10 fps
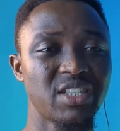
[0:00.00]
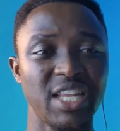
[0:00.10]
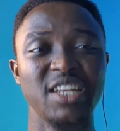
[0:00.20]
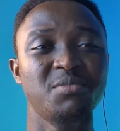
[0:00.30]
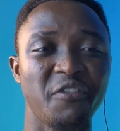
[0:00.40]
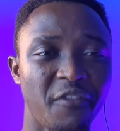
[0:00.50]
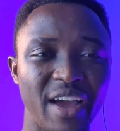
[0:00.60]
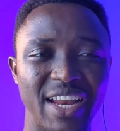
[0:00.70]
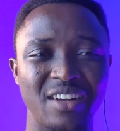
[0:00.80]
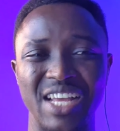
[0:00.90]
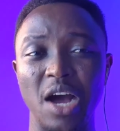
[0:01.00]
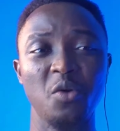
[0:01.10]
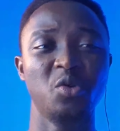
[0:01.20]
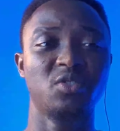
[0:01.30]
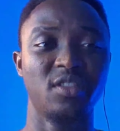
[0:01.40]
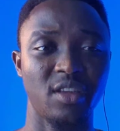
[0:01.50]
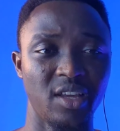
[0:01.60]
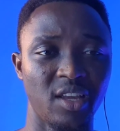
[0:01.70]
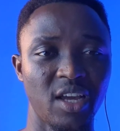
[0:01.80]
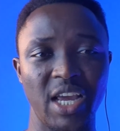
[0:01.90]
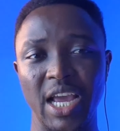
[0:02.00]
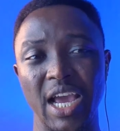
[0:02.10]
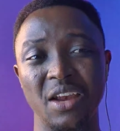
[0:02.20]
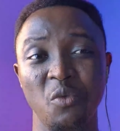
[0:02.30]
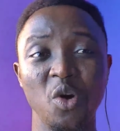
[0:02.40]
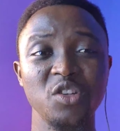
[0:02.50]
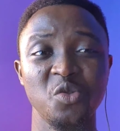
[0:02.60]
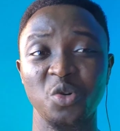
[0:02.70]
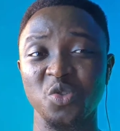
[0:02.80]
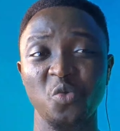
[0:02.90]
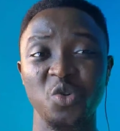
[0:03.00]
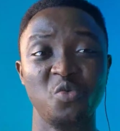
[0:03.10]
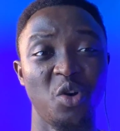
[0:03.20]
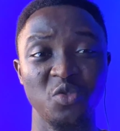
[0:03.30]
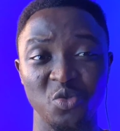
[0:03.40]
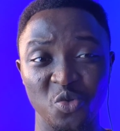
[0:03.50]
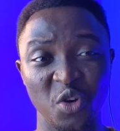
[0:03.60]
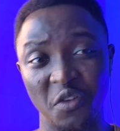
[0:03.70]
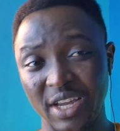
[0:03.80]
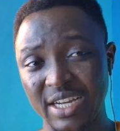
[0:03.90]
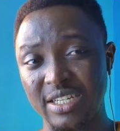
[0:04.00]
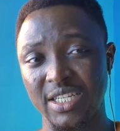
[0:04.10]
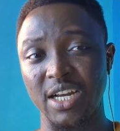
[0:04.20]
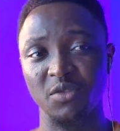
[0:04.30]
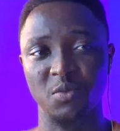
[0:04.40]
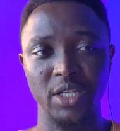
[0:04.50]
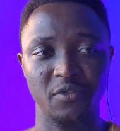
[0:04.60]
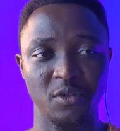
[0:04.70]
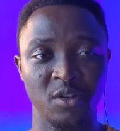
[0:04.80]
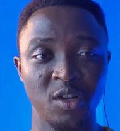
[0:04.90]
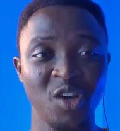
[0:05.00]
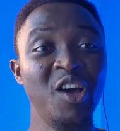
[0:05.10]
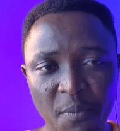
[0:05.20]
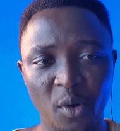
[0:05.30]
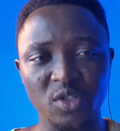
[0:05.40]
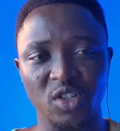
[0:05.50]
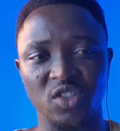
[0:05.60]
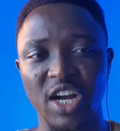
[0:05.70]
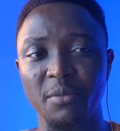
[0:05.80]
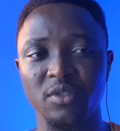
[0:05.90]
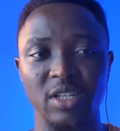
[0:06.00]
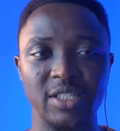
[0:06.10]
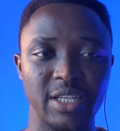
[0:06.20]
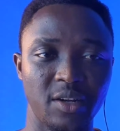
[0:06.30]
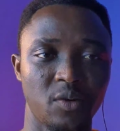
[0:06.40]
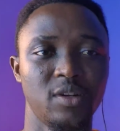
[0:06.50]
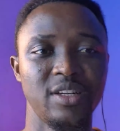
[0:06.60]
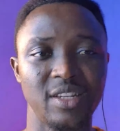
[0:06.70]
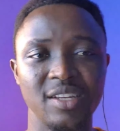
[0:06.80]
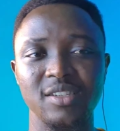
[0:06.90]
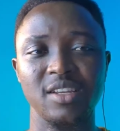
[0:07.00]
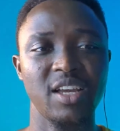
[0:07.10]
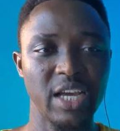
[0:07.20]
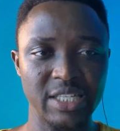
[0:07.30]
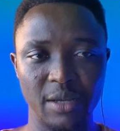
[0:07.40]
Let me find out how you also think and what you also would want to do if you get this kind of smartphone. On subscribing to this channel. This is